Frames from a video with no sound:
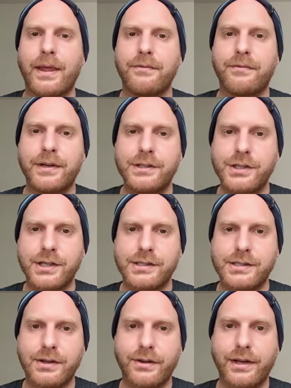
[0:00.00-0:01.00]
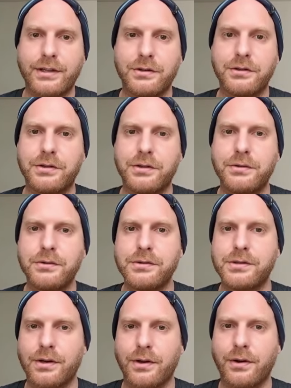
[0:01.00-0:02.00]
features that you
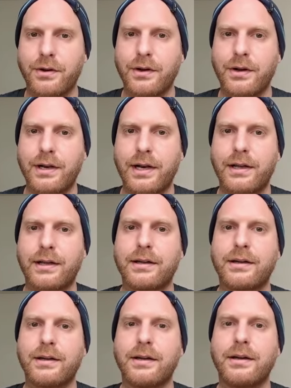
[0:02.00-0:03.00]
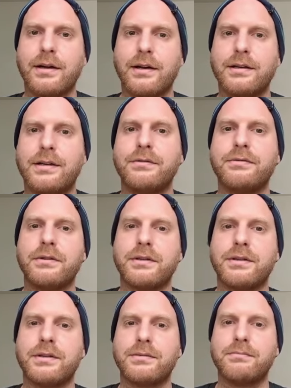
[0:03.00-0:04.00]
use on
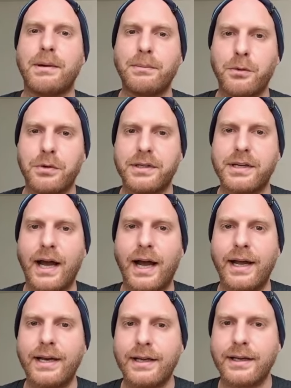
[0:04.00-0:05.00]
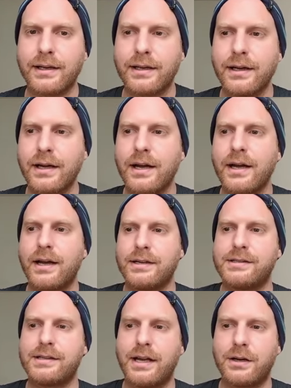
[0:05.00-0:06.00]
different memory tiling,
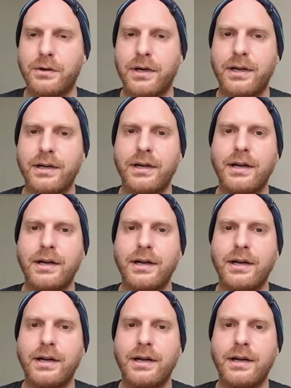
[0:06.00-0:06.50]
etc.